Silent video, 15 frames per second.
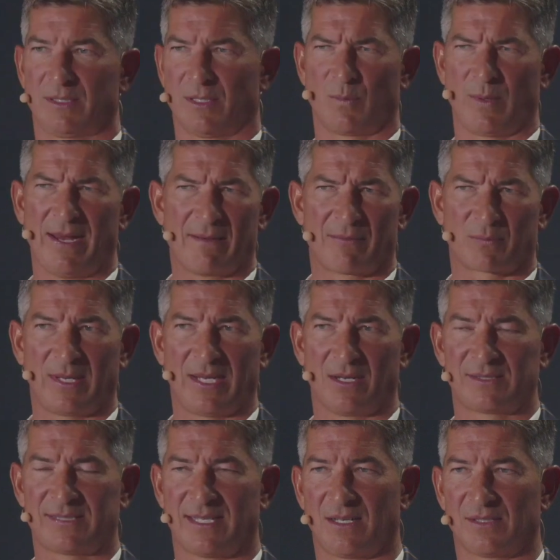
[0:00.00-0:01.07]
We have 3
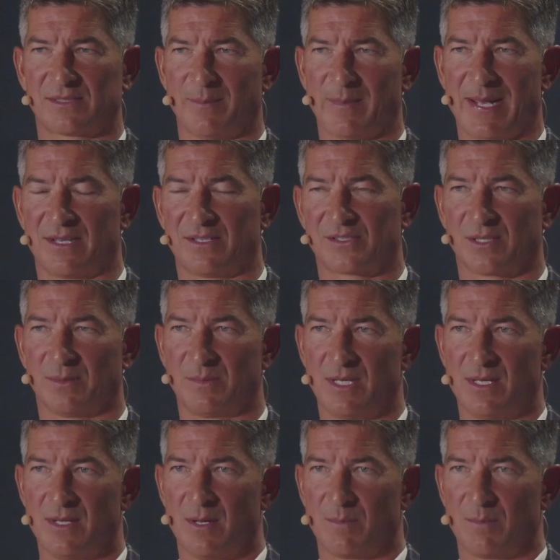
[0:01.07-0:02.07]
hotels. They manage them,